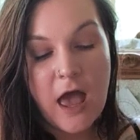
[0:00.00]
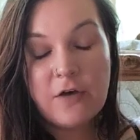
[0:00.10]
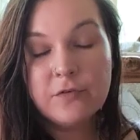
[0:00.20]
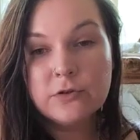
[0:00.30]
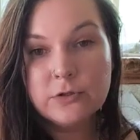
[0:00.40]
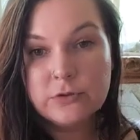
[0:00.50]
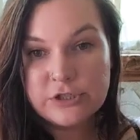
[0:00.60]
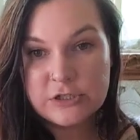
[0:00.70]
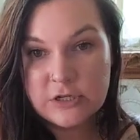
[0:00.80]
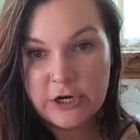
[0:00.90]

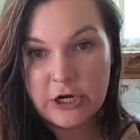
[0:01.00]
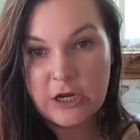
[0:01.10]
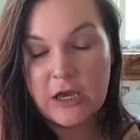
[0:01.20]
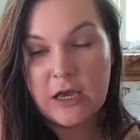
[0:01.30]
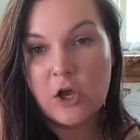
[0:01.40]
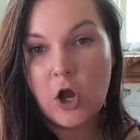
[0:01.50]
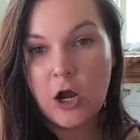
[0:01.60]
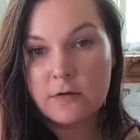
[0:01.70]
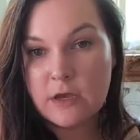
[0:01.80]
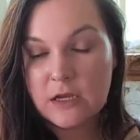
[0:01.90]
evolutionary and
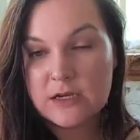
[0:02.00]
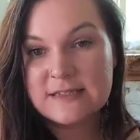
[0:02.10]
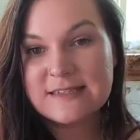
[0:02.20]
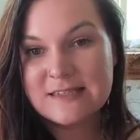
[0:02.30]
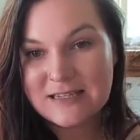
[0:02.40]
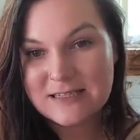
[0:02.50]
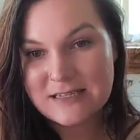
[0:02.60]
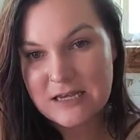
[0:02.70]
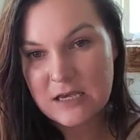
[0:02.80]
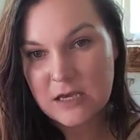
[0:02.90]
karmic
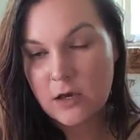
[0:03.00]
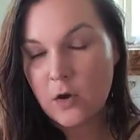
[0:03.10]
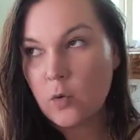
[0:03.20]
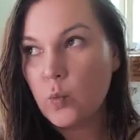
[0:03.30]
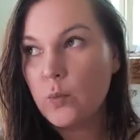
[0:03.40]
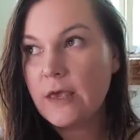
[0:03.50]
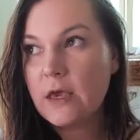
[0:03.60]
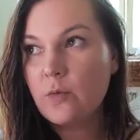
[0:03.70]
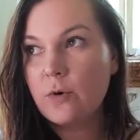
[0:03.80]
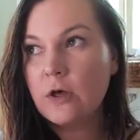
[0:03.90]
necessity,
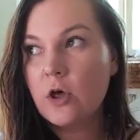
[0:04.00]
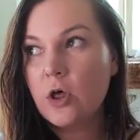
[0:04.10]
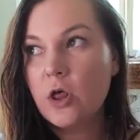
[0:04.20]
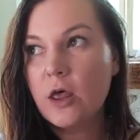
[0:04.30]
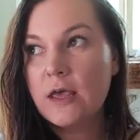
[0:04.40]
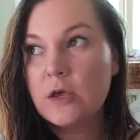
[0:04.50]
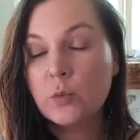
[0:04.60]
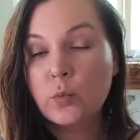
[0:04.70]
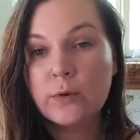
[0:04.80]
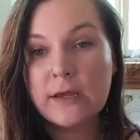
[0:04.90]
we will
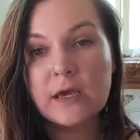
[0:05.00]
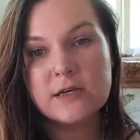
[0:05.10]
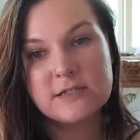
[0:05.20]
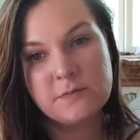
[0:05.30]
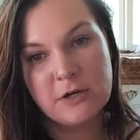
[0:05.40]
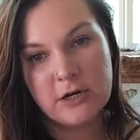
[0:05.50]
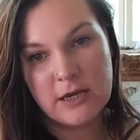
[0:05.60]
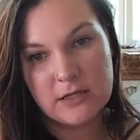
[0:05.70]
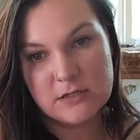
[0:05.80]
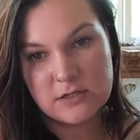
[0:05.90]
re
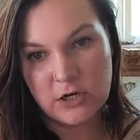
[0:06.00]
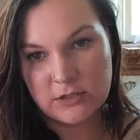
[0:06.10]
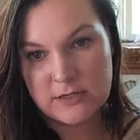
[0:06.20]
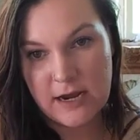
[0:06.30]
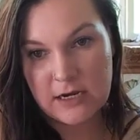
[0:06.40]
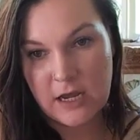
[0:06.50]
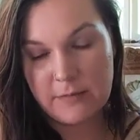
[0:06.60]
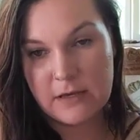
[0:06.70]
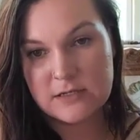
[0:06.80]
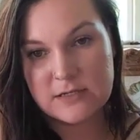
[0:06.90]
experience certain
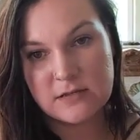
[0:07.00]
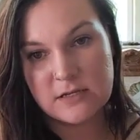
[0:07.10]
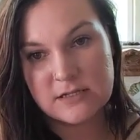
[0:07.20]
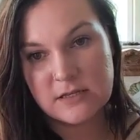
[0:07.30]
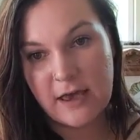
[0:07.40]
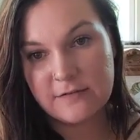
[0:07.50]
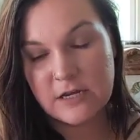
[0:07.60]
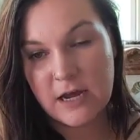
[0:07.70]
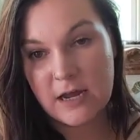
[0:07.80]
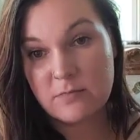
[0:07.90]
dynamics in this
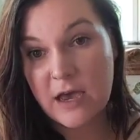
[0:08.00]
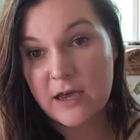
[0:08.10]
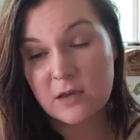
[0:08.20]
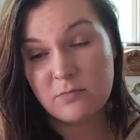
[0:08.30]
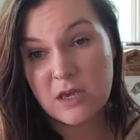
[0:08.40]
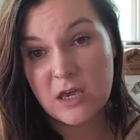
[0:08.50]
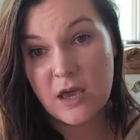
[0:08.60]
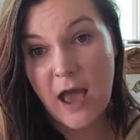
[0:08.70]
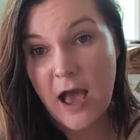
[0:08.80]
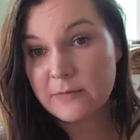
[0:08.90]
lifetime that can
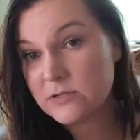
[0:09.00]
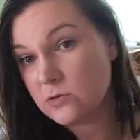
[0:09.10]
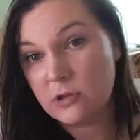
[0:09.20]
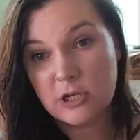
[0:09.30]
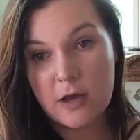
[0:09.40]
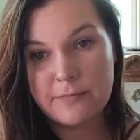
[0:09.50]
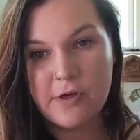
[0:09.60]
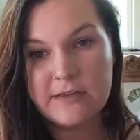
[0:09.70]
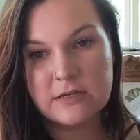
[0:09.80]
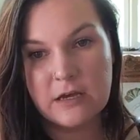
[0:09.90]
be absolutely not
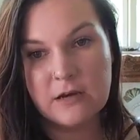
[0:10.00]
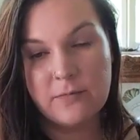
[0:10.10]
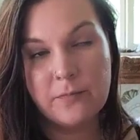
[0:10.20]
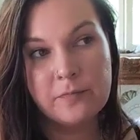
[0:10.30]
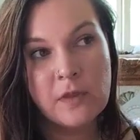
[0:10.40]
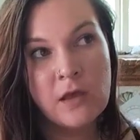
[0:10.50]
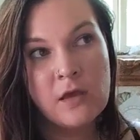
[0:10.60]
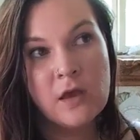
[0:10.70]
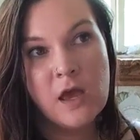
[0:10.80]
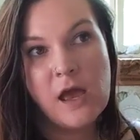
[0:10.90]
pleasant.
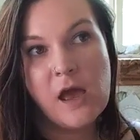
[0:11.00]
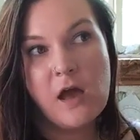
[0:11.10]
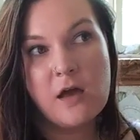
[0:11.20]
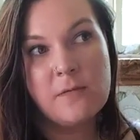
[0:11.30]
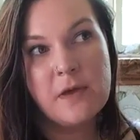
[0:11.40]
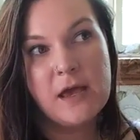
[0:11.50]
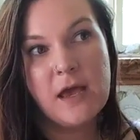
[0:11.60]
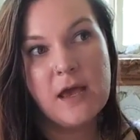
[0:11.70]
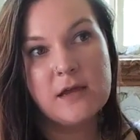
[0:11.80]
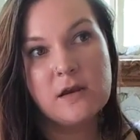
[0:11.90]
Um,
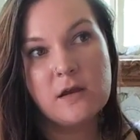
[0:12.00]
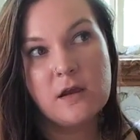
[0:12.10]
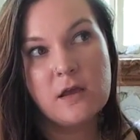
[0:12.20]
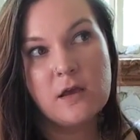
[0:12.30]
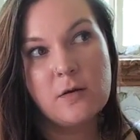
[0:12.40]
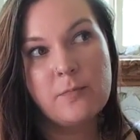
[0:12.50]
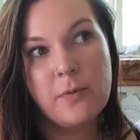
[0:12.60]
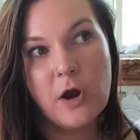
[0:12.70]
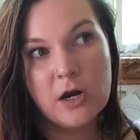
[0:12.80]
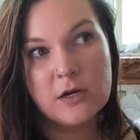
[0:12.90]
and
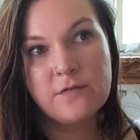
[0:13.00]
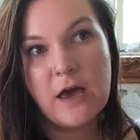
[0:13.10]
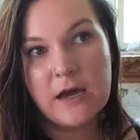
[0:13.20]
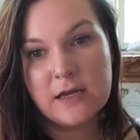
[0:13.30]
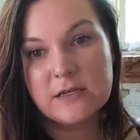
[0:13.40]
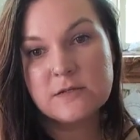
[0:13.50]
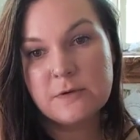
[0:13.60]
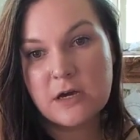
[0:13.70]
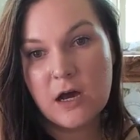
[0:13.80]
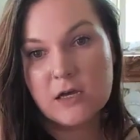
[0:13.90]
part of that is
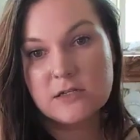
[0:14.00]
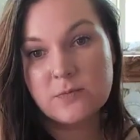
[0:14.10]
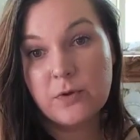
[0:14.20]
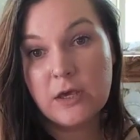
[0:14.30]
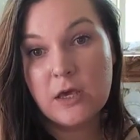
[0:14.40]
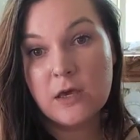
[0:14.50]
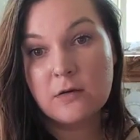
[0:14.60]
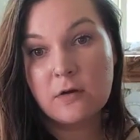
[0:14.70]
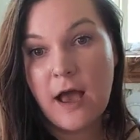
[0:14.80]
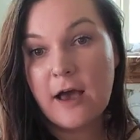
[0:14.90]
because
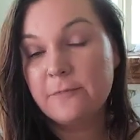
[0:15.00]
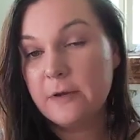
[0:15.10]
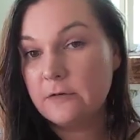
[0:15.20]
we have